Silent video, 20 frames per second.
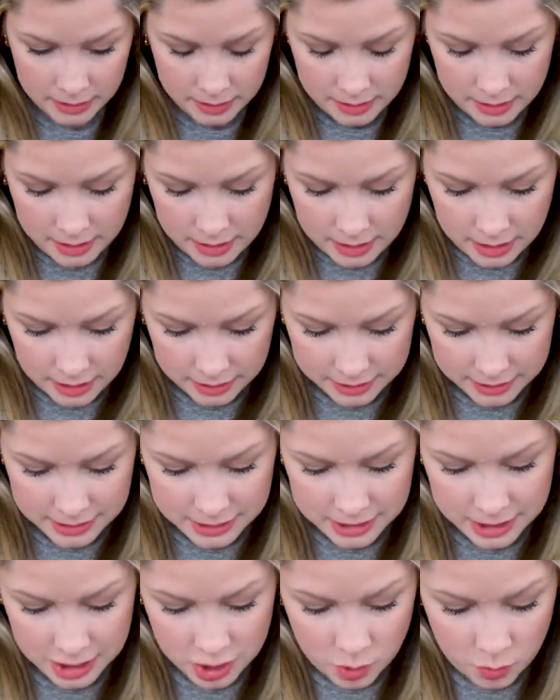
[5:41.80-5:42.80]
I'll
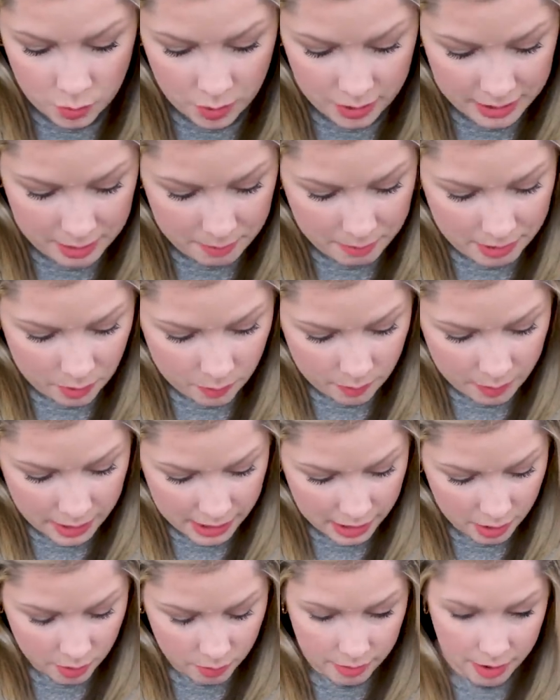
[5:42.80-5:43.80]
continue working my
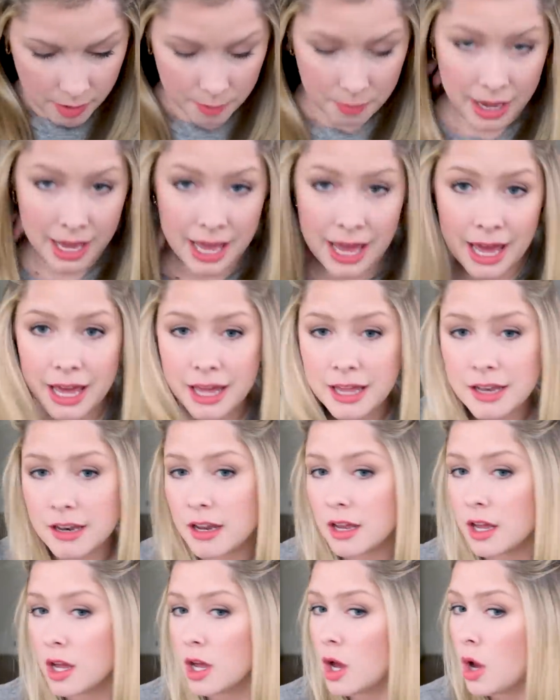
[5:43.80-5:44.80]
way around my head.
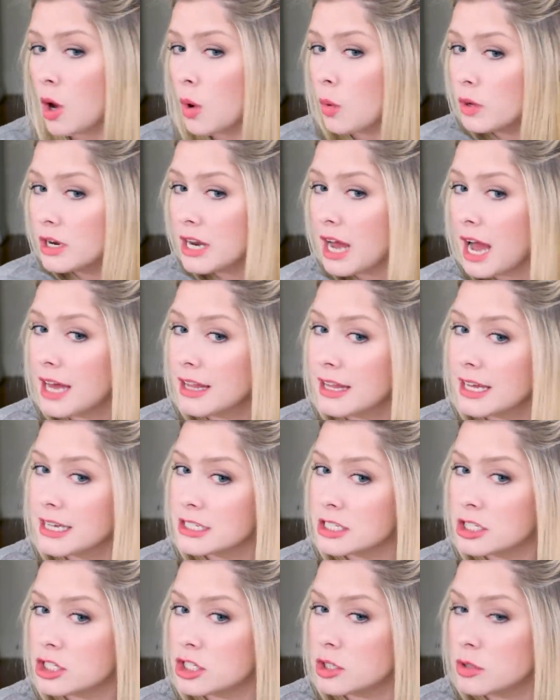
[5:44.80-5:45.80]
What I like
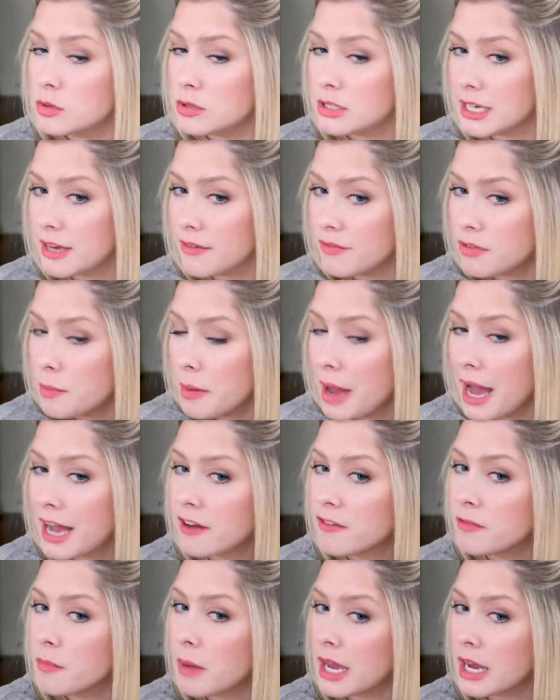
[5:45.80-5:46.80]
to do to give the back
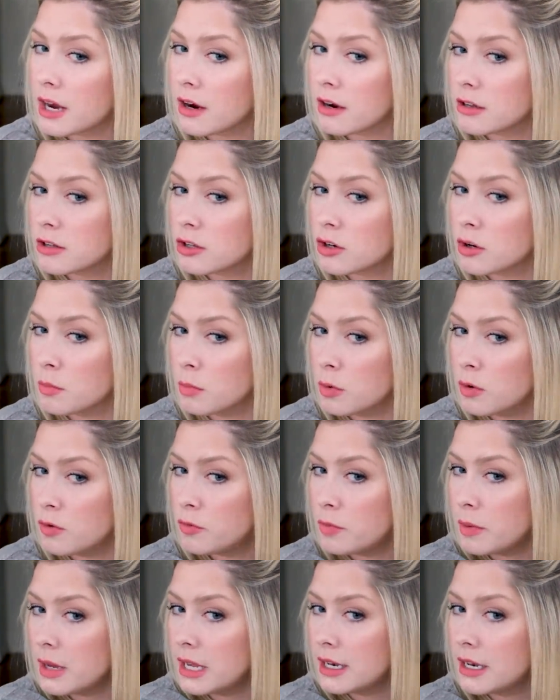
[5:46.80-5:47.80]
of my hair a little
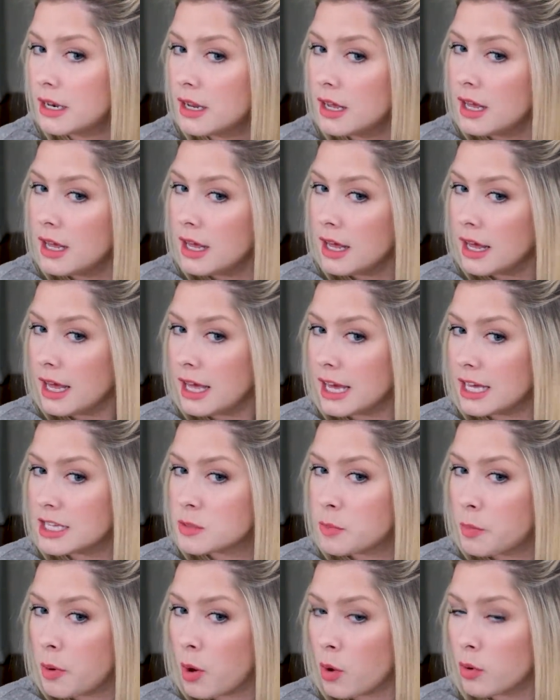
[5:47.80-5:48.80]
movement is
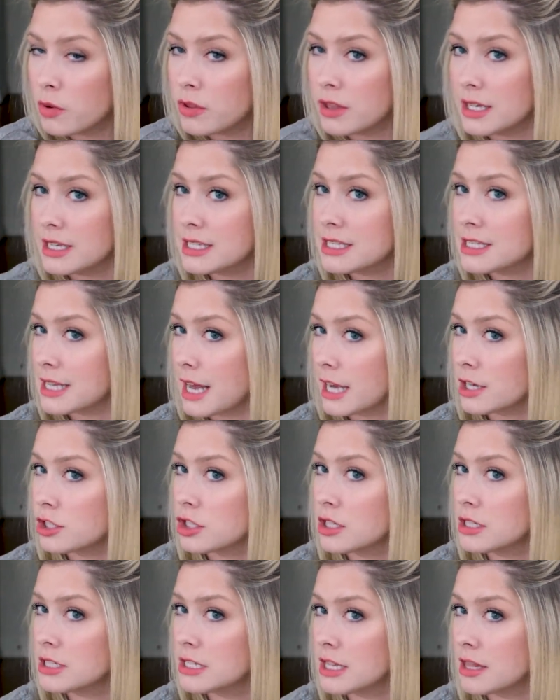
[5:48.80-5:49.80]
pull these
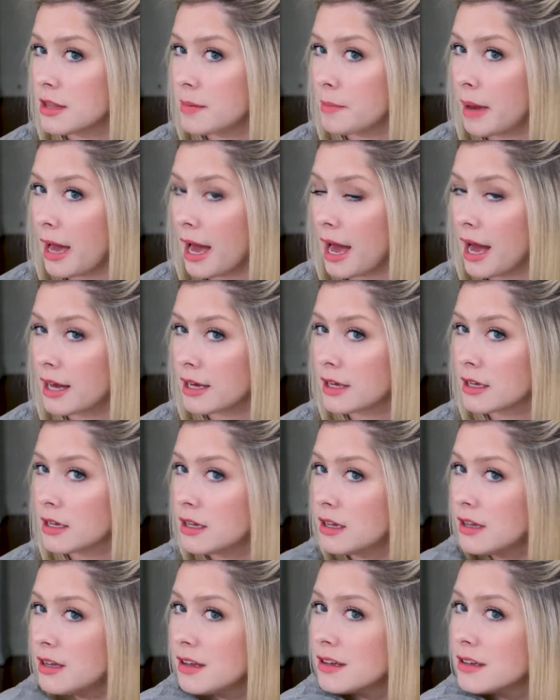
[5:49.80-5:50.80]
sections in the back
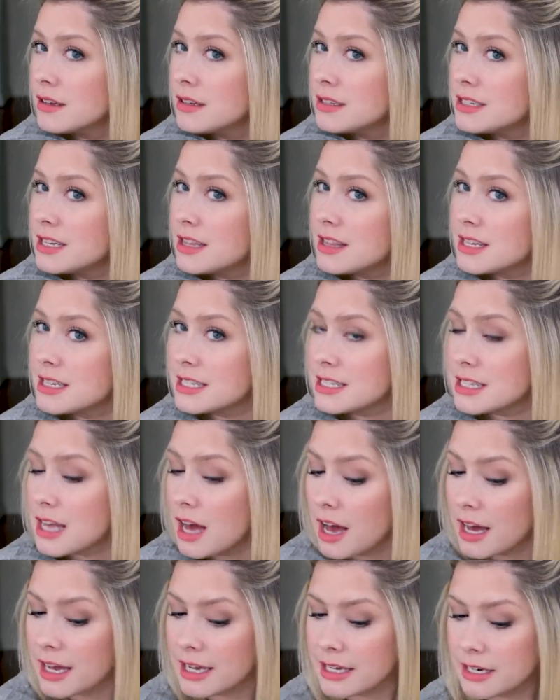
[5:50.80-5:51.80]
to the
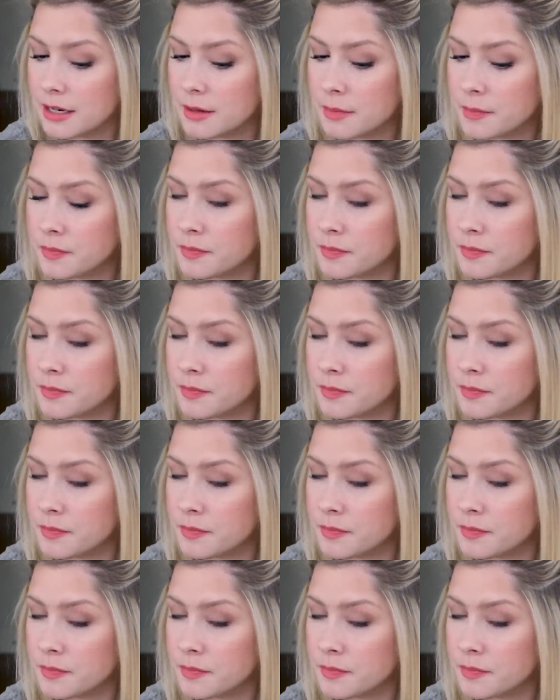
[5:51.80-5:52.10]
side